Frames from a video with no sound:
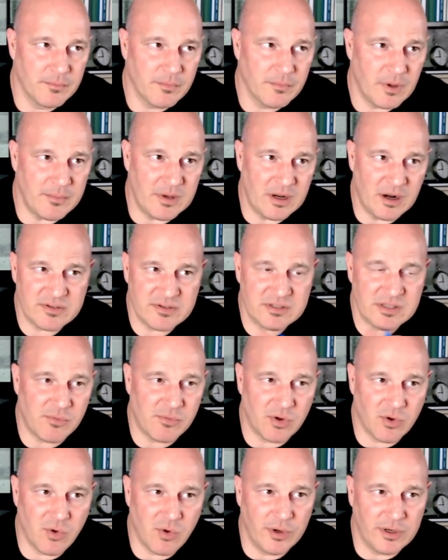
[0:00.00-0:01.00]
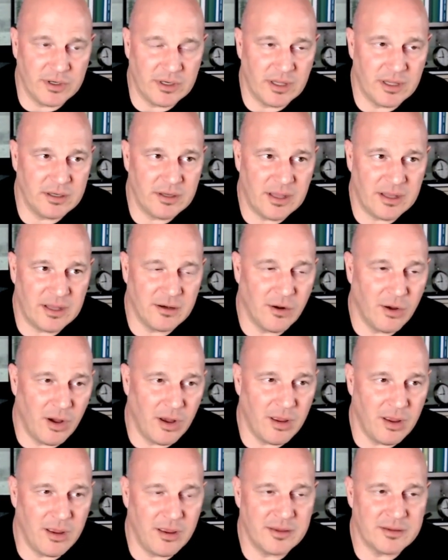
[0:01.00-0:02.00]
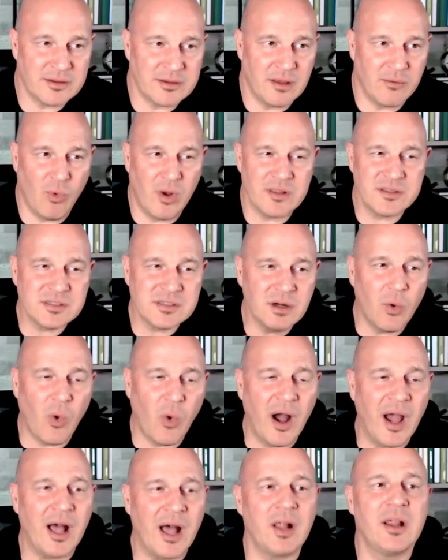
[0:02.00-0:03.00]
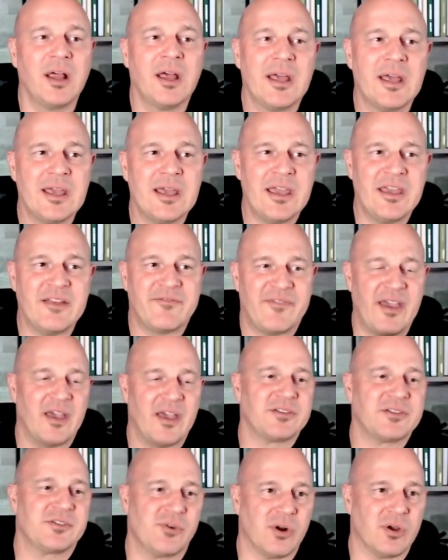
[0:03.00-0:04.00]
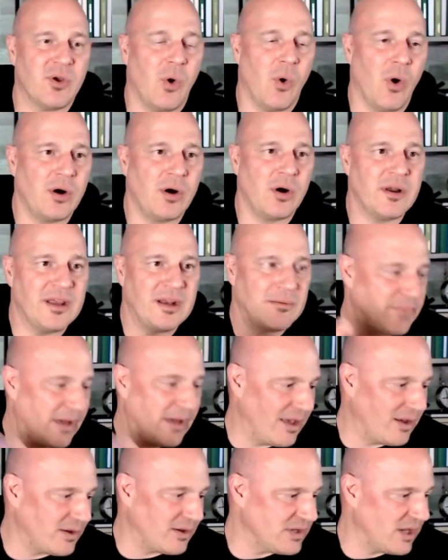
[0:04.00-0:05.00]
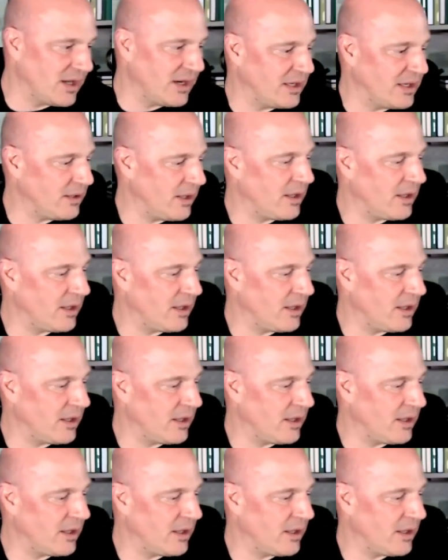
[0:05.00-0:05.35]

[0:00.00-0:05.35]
I mean, obviously I'm recording it, and once in a while it fails to record and it bails on it.